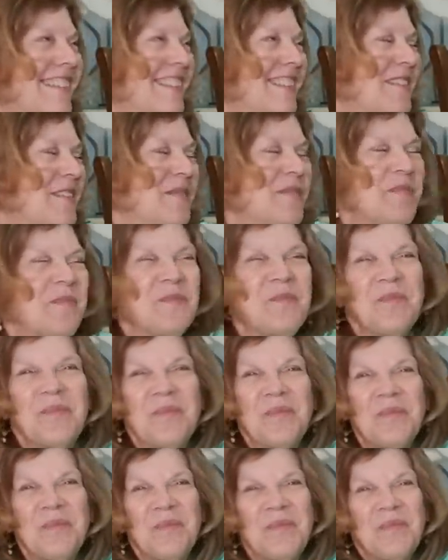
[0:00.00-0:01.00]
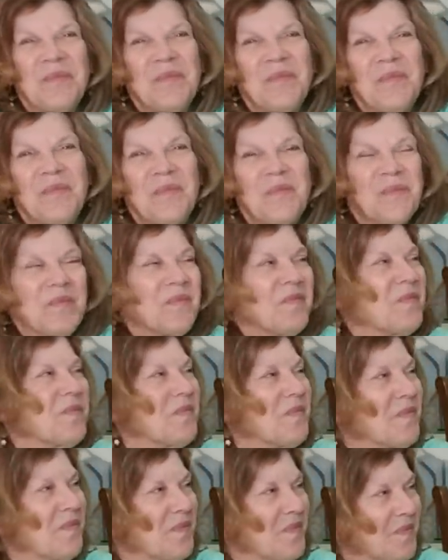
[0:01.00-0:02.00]

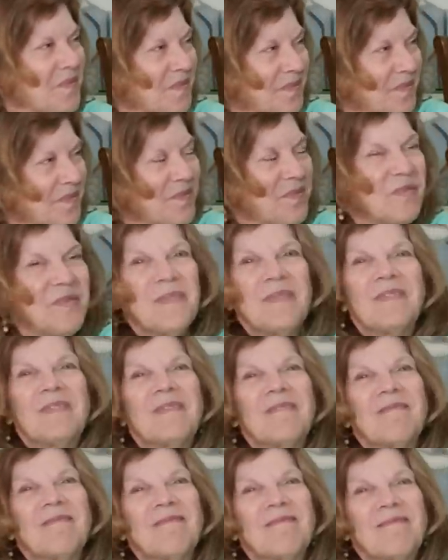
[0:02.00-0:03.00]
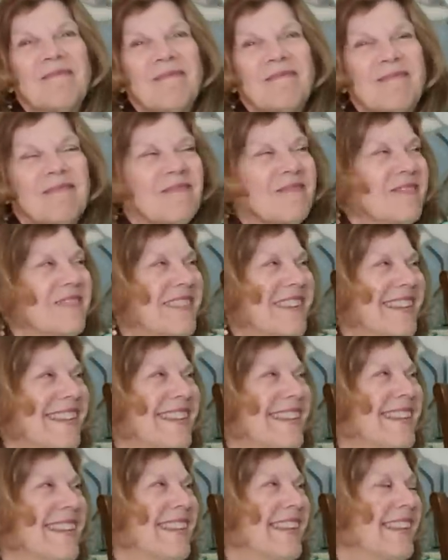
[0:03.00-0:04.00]

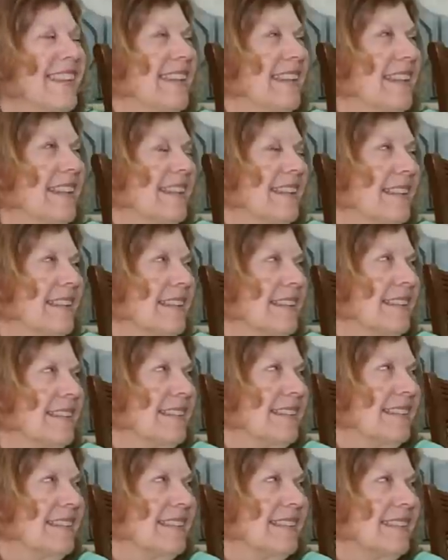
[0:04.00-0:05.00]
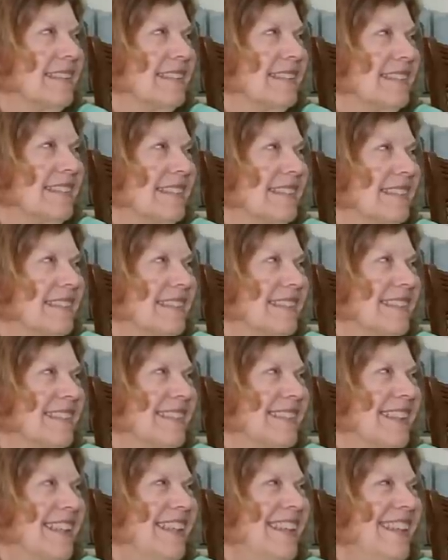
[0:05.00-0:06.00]

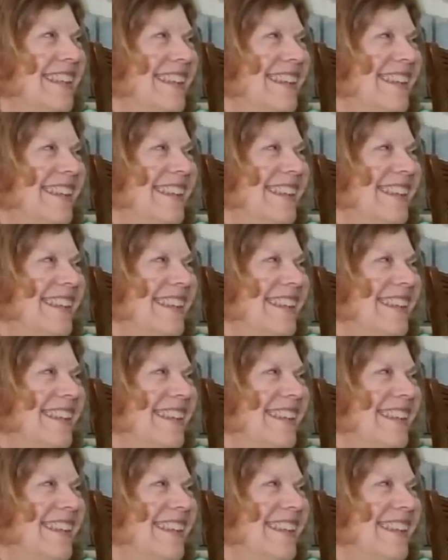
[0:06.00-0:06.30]
No words are spoken by the person on screen.